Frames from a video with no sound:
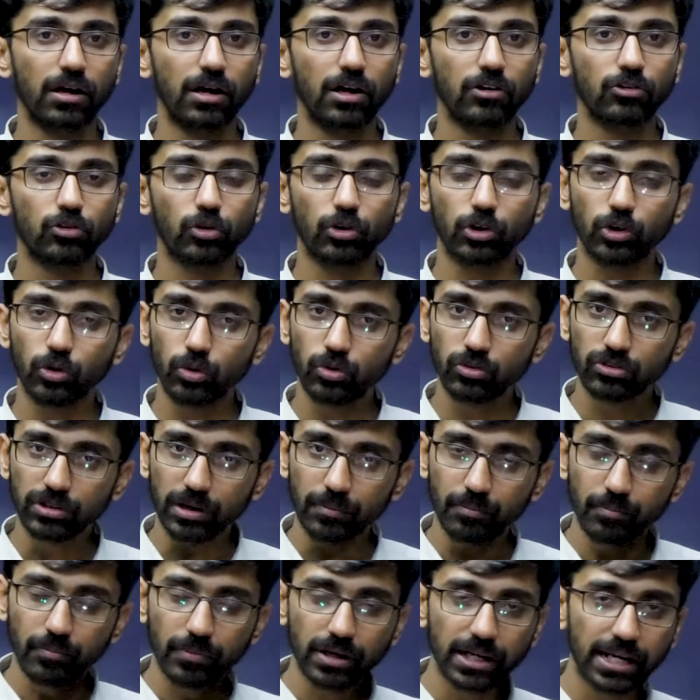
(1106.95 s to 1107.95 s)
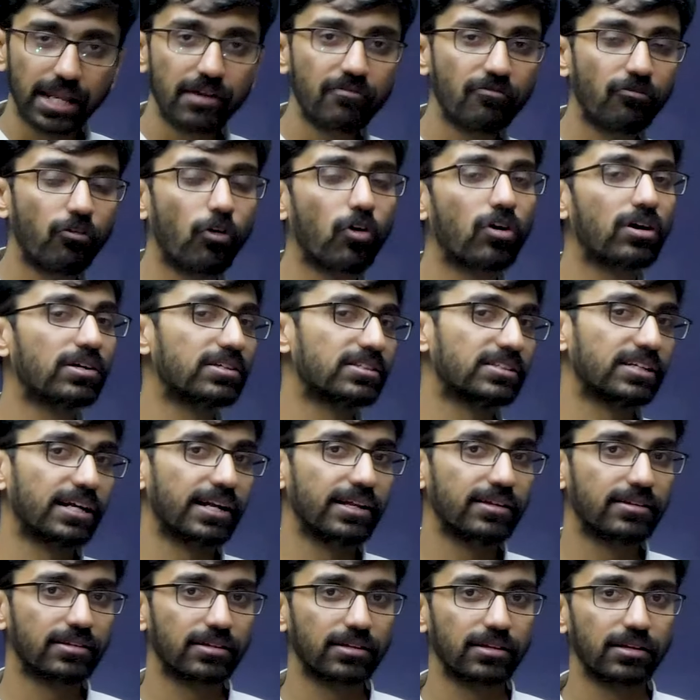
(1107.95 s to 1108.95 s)
So do some deep focus
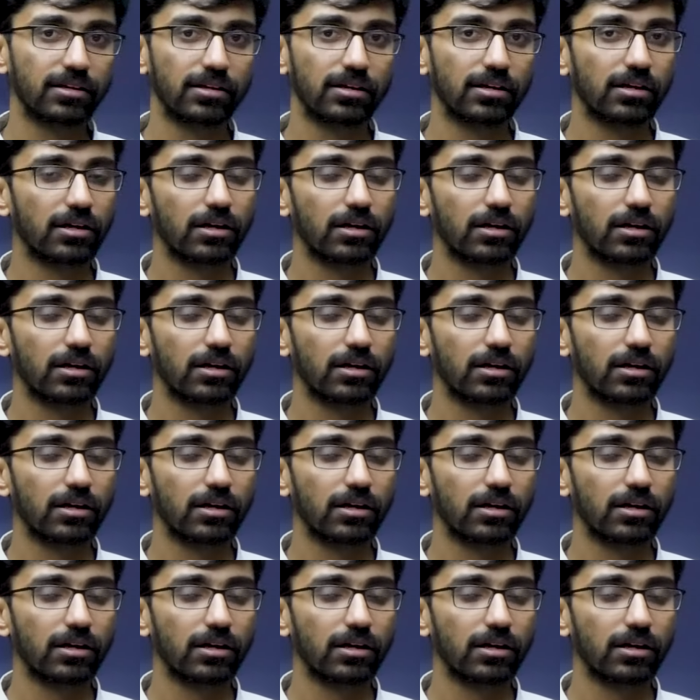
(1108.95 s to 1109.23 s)
studies.